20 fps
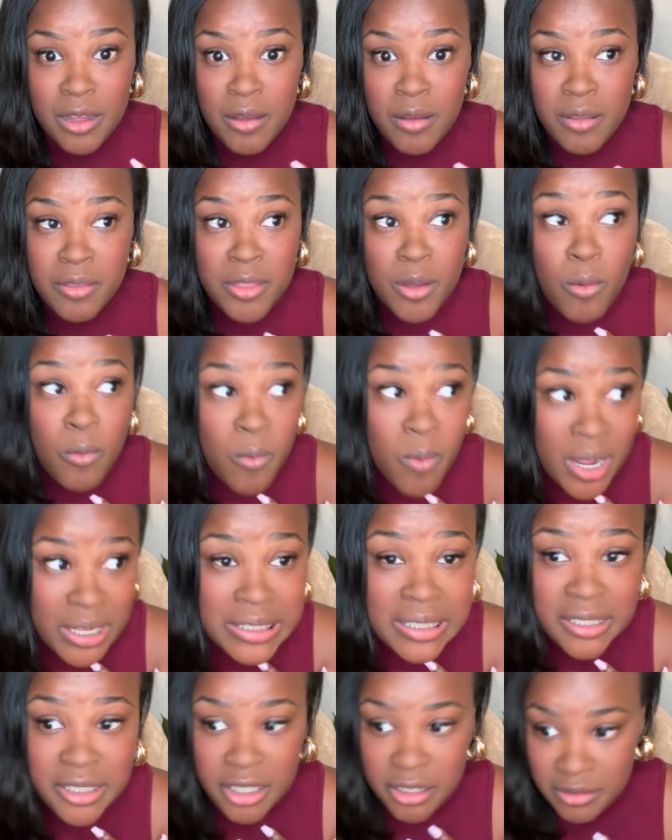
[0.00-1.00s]
the one
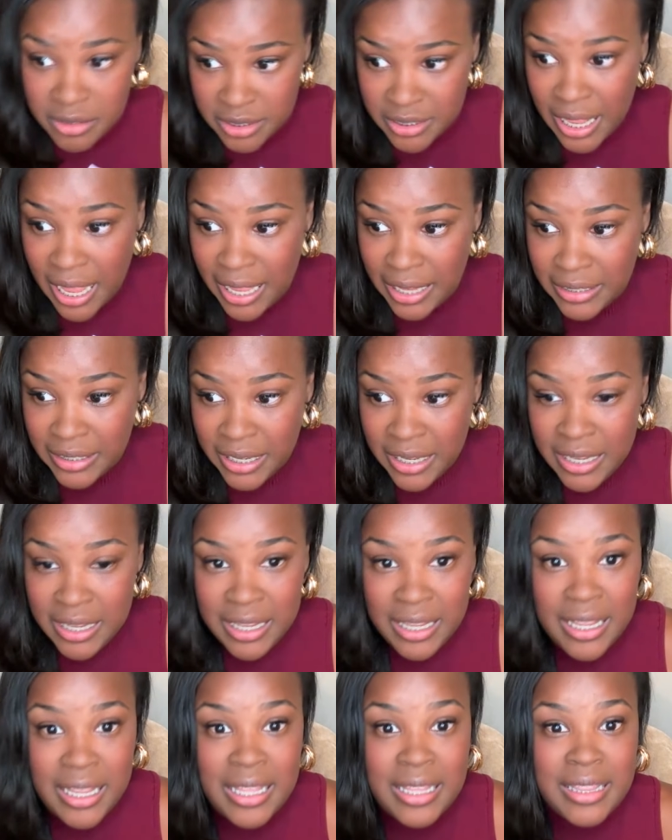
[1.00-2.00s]
skill set
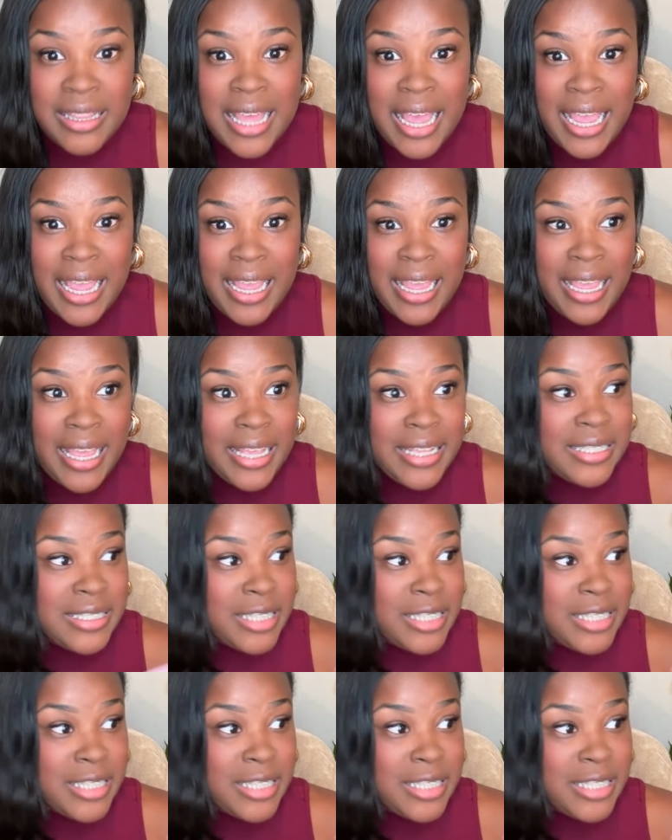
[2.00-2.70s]
that has